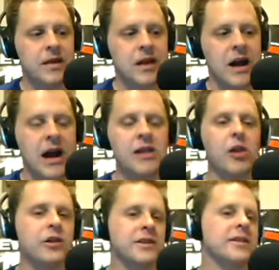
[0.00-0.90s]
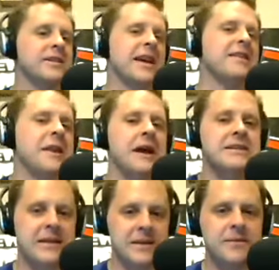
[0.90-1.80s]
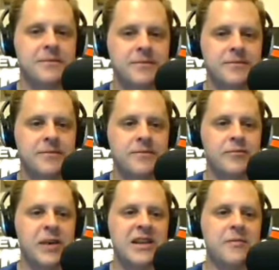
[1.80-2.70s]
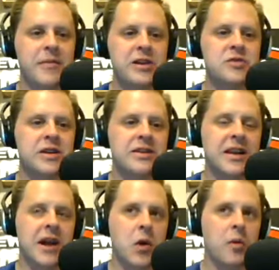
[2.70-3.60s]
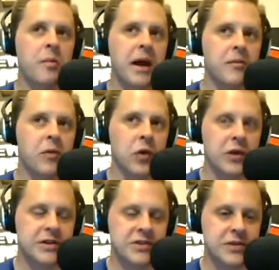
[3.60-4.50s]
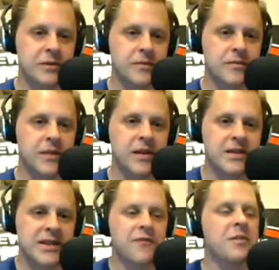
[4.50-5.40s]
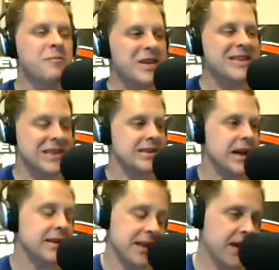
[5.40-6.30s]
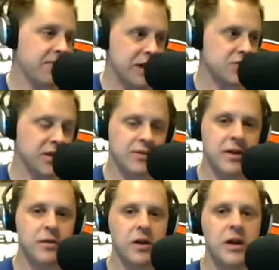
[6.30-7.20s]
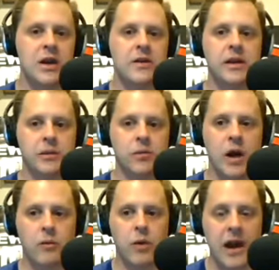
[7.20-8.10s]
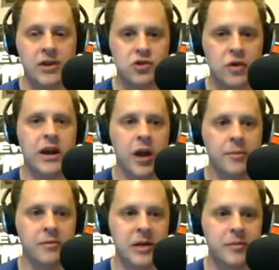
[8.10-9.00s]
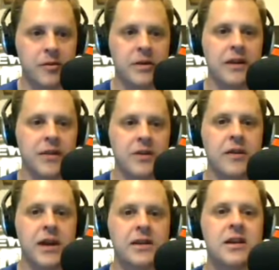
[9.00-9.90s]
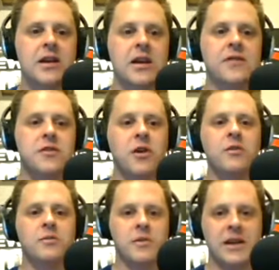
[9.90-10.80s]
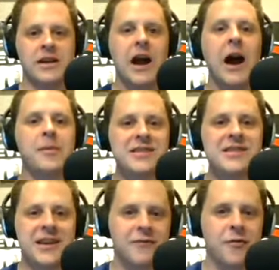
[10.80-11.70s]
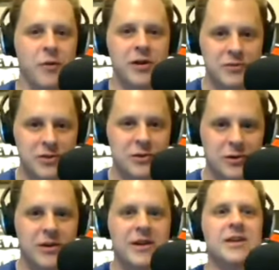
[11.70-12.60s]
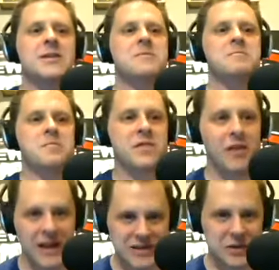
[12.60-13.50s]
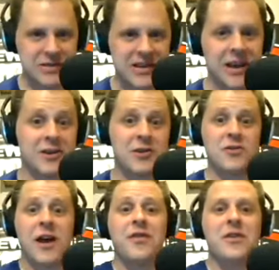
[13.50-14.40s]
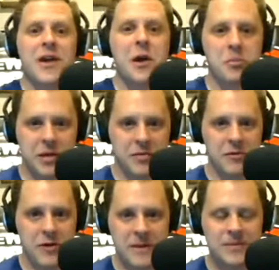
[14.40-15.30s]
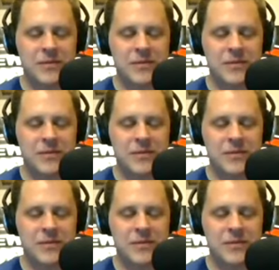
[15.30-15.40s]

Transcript: I looked at the day that I did by the metrics that I hold my employees to. Because every business has to have metrics, right? You know, it, I enjoy helping people, but on the other hand, if you don't get compensated for what you do, the lights don't stay on and you're not there to help people, right?